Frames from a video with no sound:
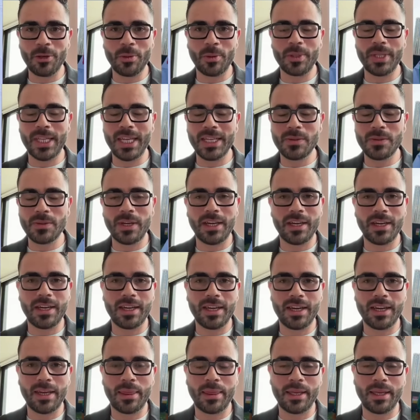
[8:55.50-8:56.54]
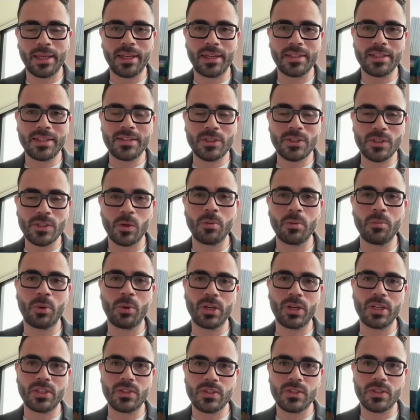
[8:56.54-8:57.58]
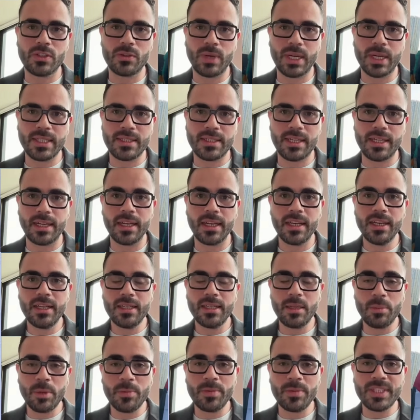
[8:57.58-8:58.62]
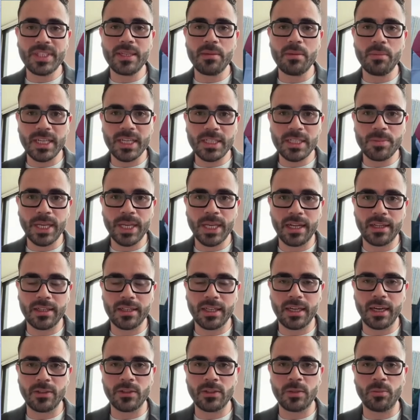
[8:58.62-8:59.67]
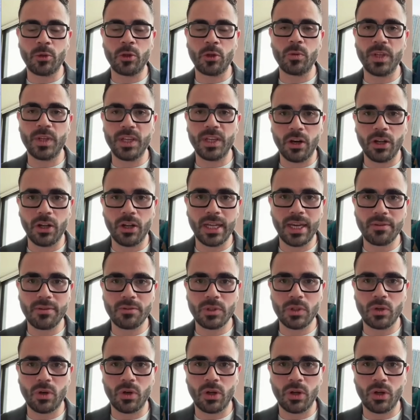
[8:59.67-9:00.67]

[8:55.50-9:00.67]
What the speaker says: accountable, that's why I think it's so important to stress that the BBC must be held accountable. We all have